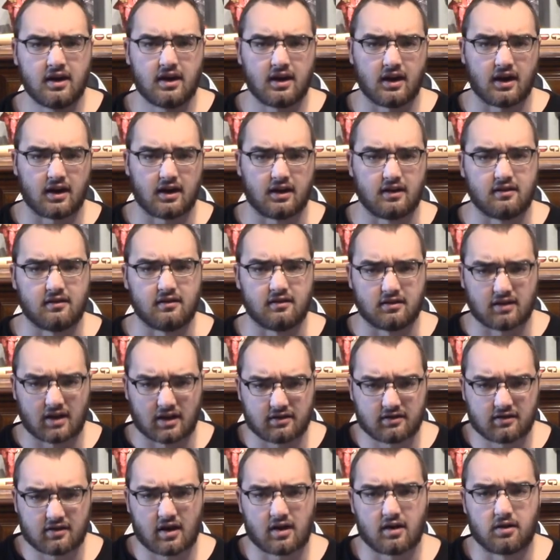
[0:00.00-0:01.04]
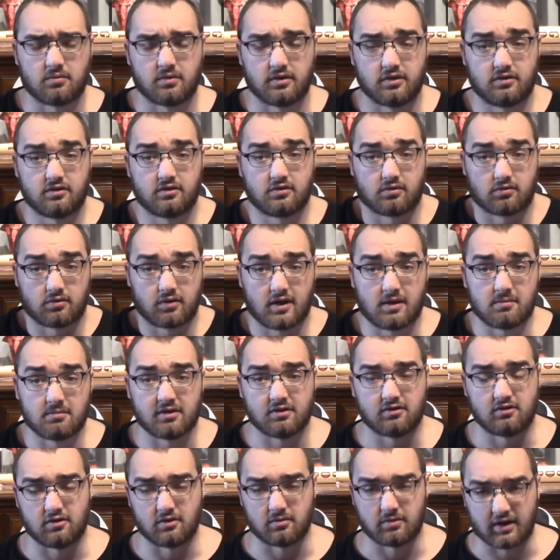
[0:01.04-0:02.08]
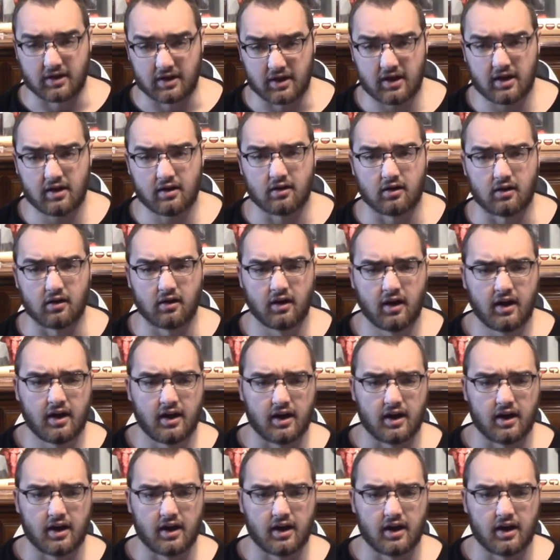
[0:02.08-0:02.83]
And that's kind of what Scream is doing here.